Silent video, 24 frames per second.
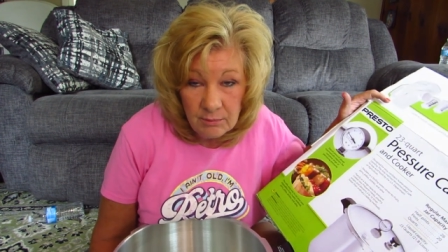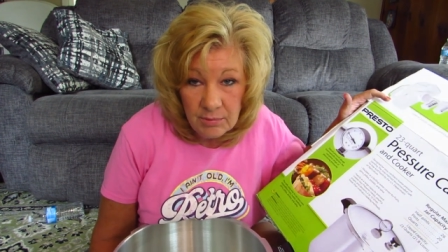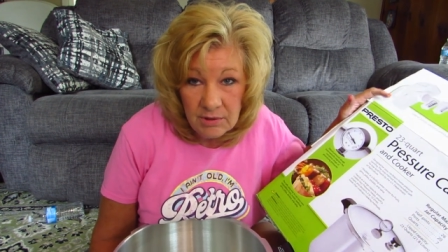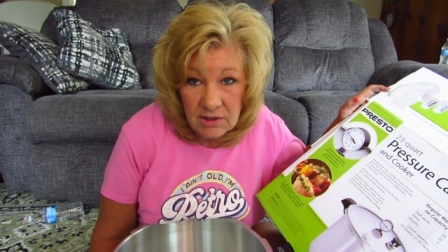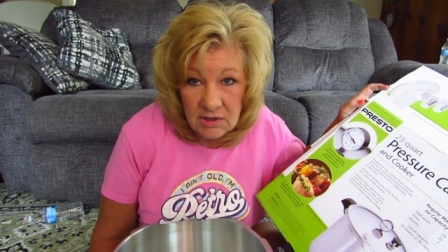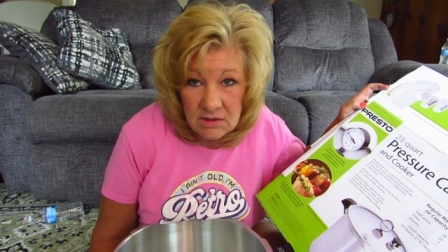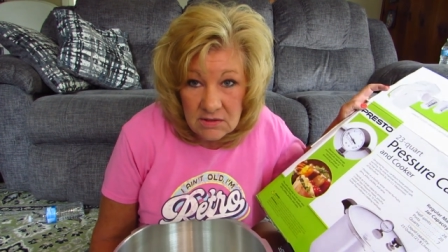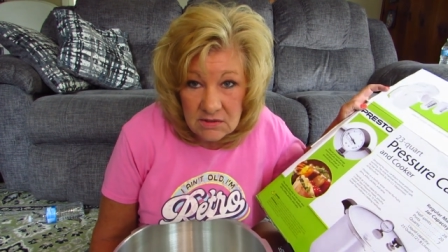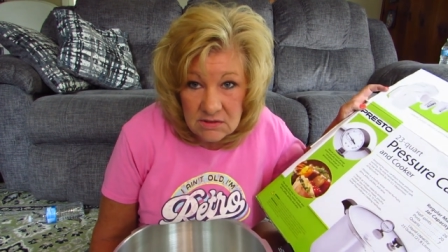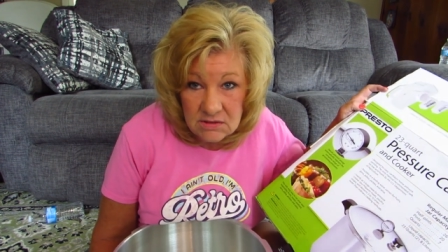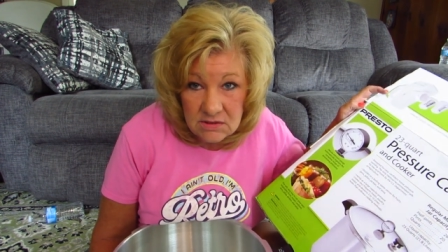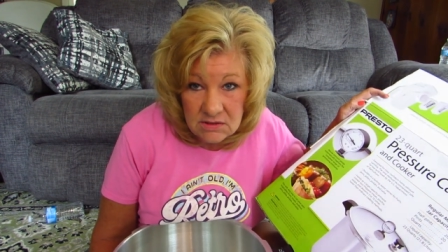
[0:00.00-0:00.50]

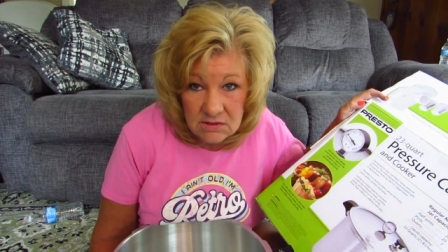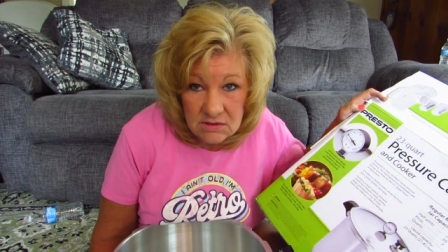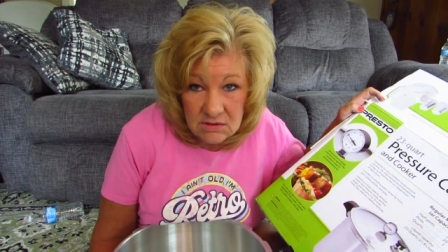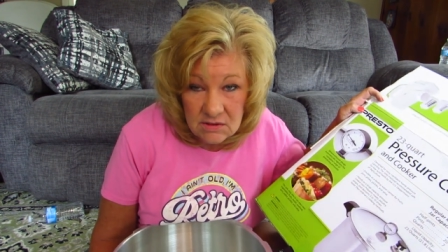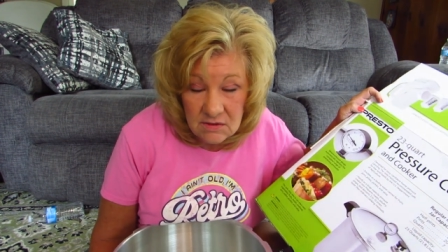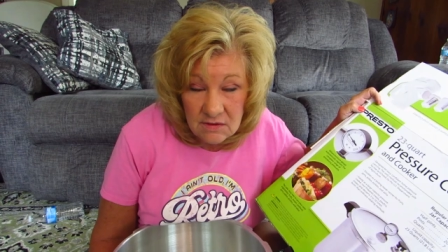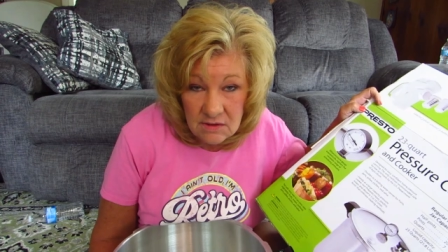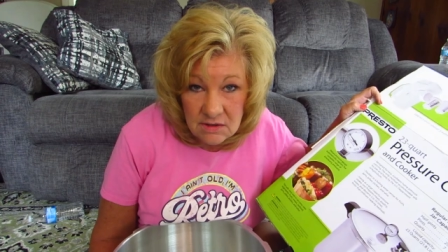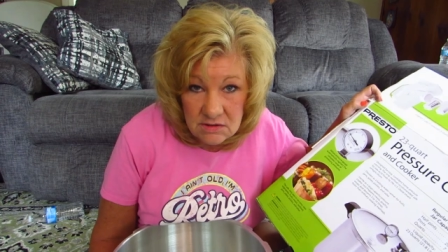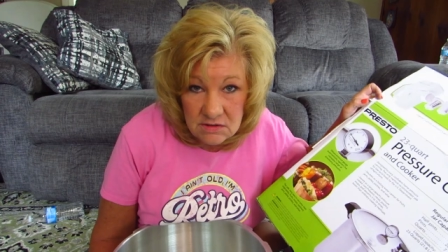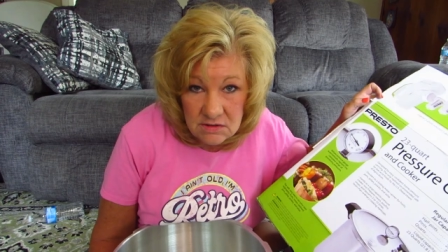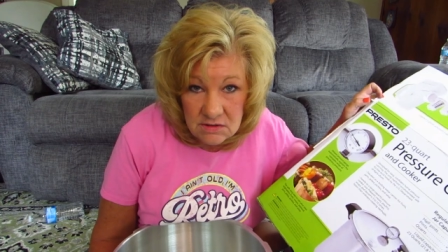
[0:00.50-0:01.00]
because
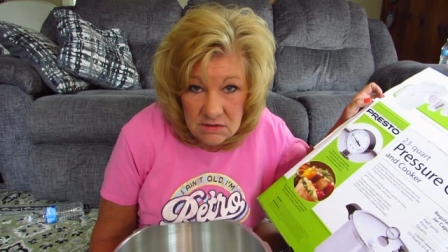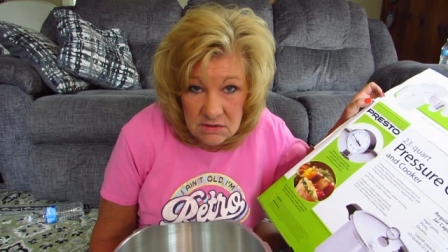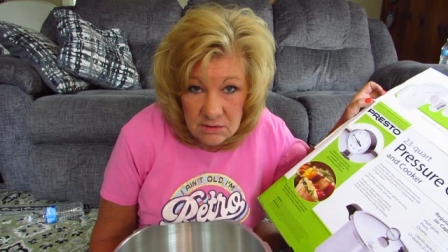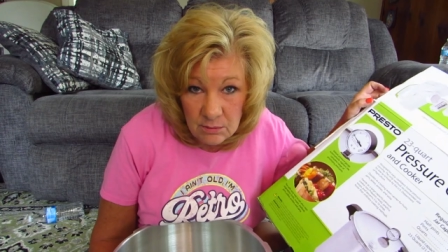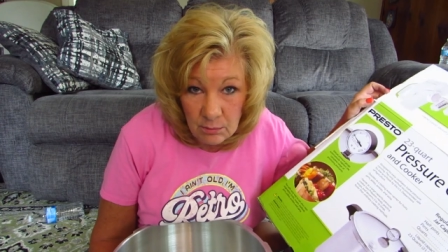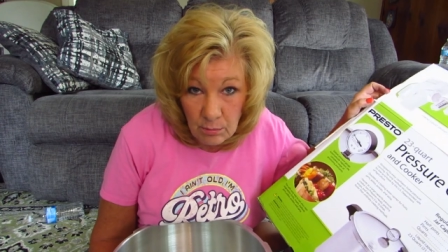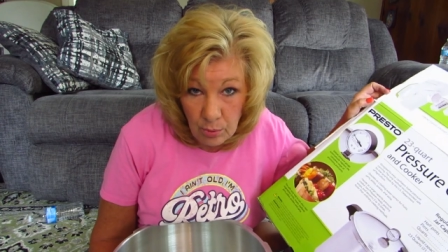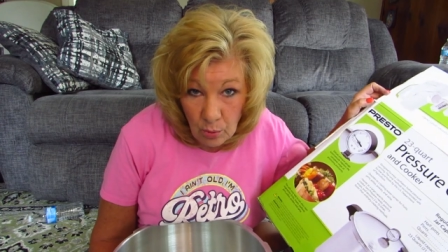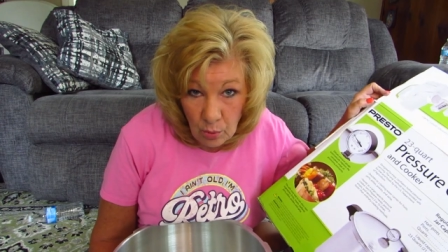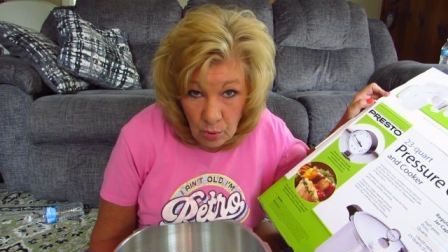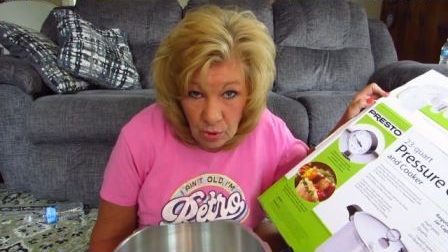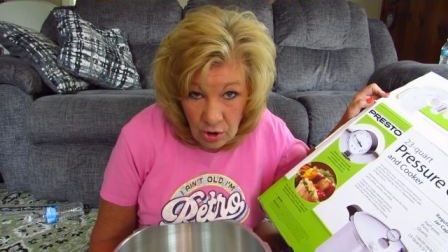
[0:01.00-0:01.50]
this is
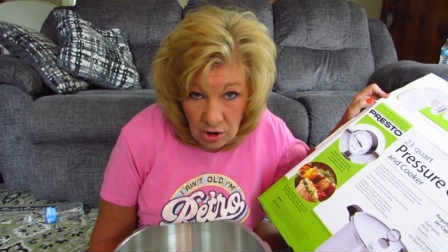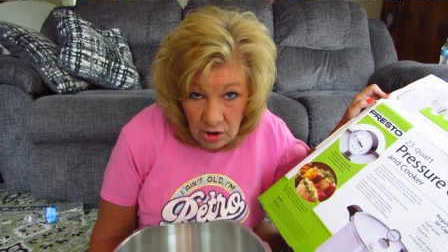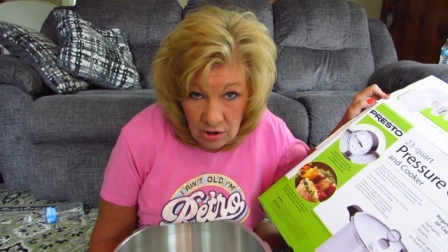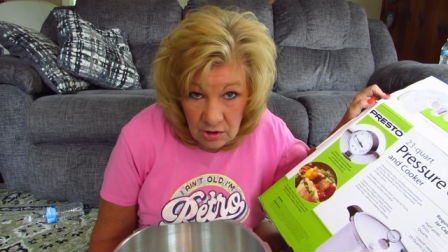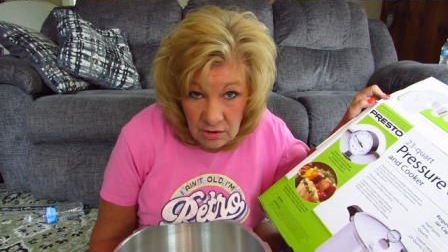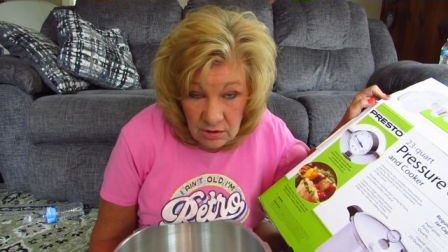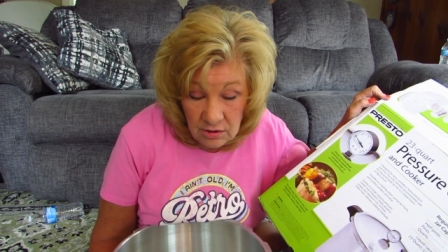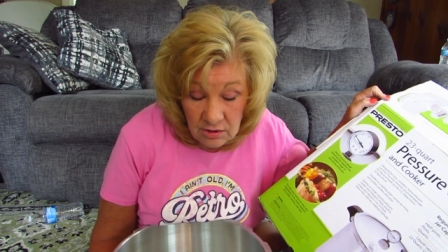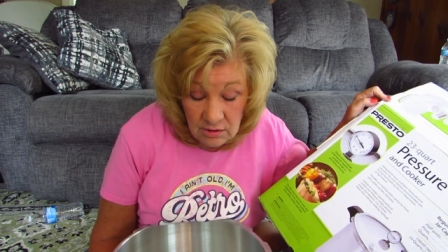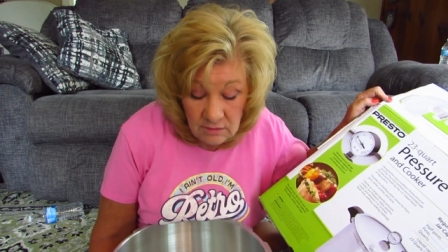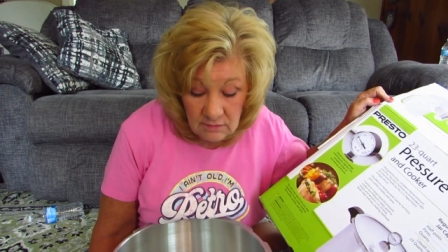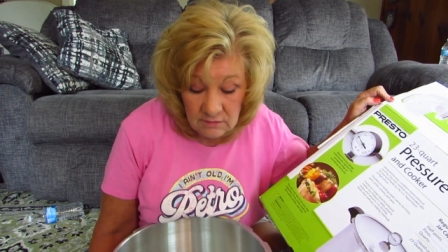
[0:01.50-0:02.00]

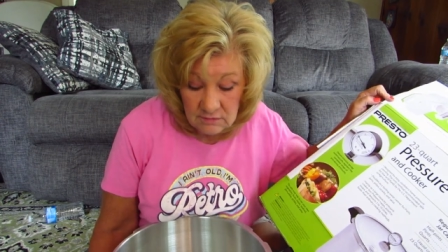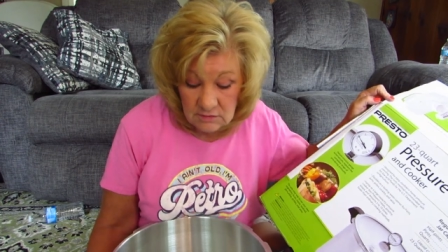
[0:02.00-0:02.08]
important.